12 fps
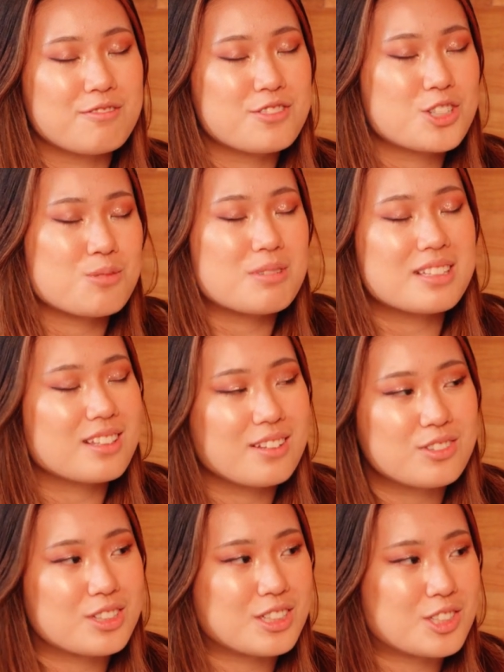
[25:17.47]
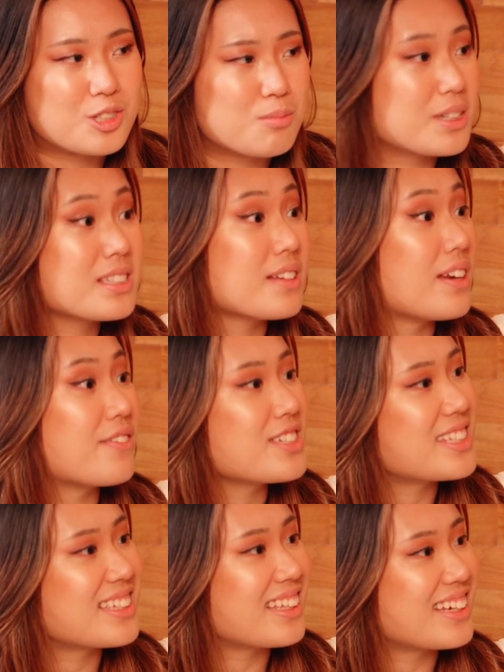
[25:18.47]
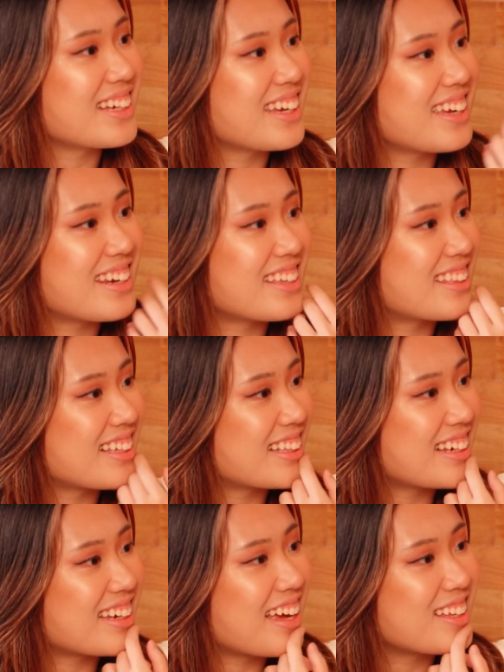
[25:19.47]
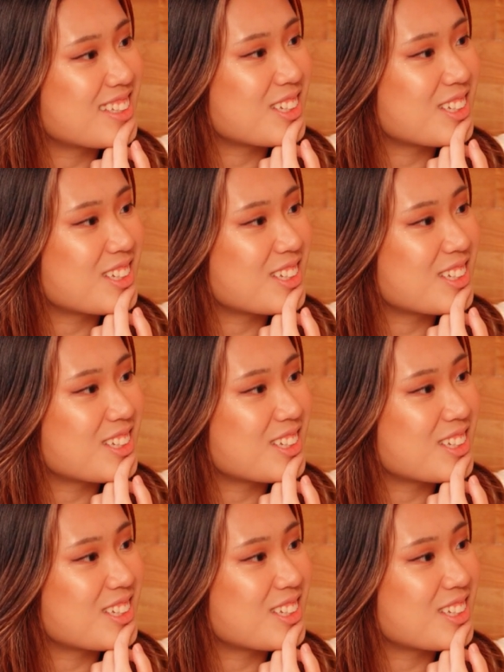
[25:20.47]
just really love to consume because they've never seen like anything like that.